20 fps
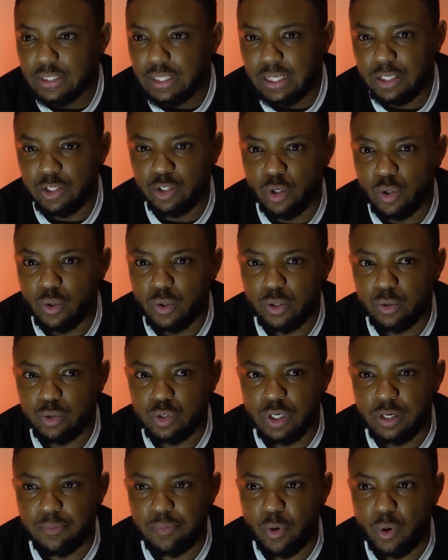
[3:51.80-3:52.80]
you know, it was
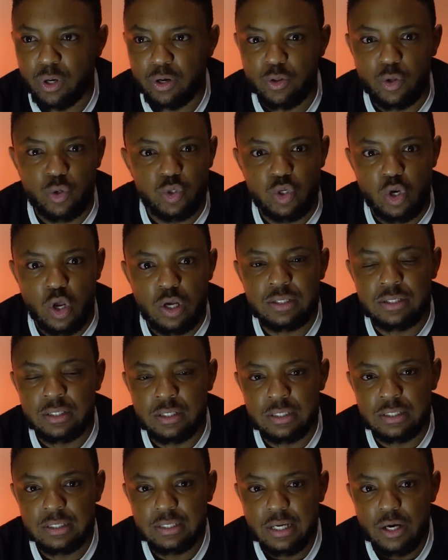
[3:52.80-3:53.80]
going to be one of those
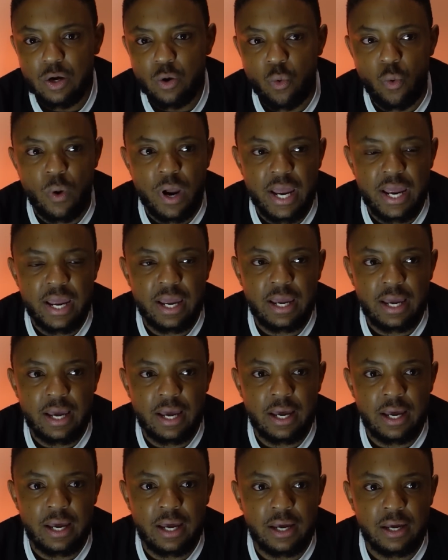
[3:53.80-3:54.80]
losses
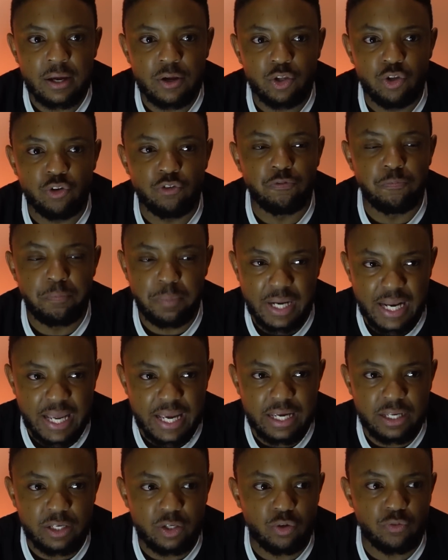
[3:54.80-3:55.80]
where you've
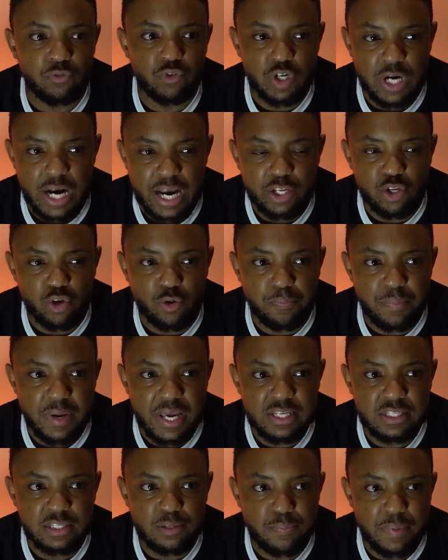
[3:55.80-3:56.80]
played, you've tried your
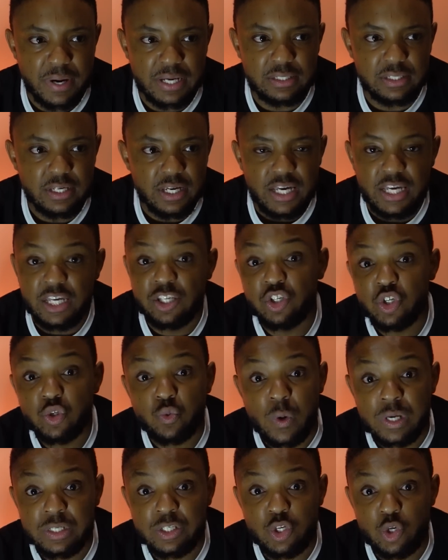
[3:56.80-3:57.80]
best, but it
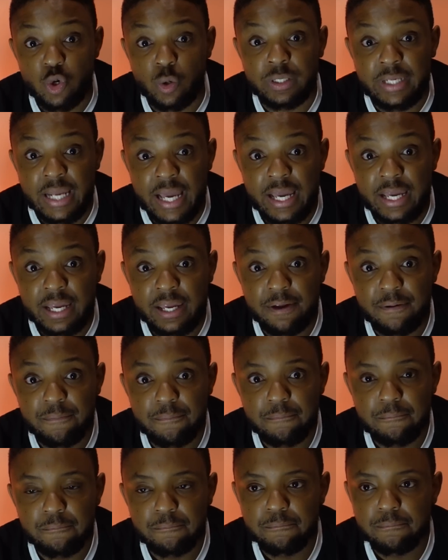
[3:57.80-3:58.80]
just wasn't your day.
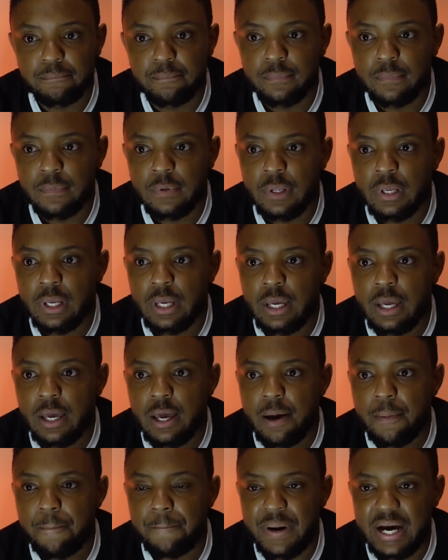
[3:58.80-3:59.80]

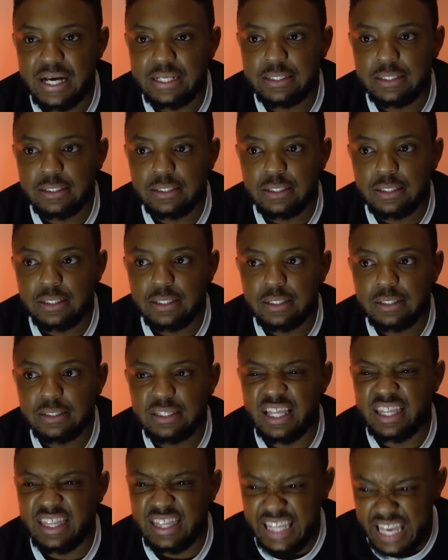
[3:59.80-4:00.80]
But
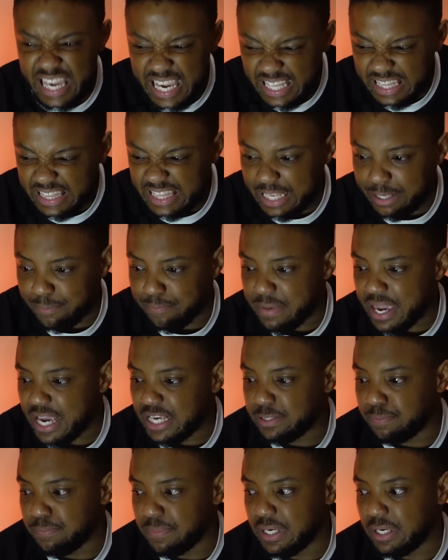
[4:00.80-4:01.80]
the thing that
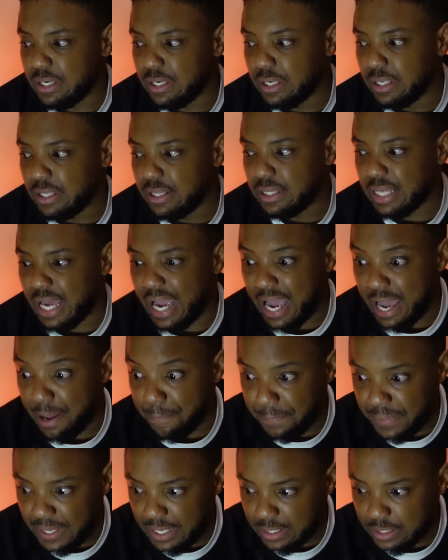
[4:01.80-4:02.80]
makes me the
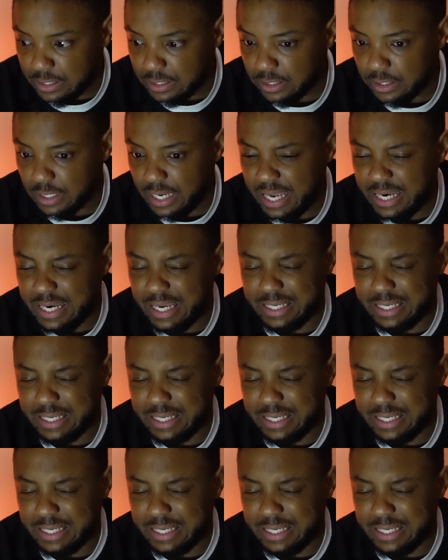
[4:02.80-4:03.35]
happiest and